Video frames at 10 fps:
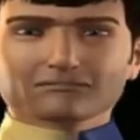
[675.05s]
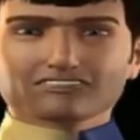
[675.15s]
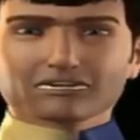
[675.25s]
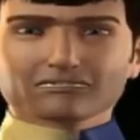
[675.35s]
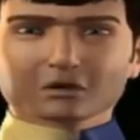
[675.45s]

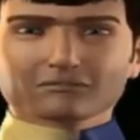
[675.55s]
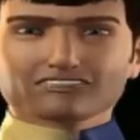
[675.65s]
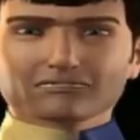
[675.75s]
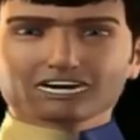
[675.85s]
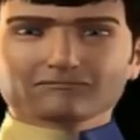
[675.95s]
There is
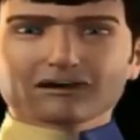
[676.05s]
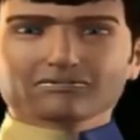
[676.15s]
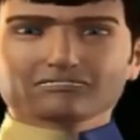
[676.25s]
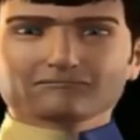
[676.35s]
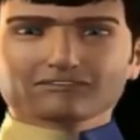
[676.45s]
something I
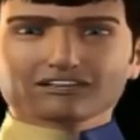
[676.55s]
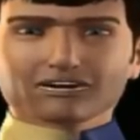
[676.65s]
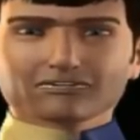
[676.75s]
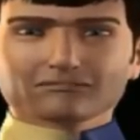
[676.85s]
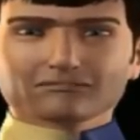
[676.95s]
must
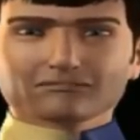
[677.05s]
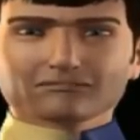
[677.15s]
explain.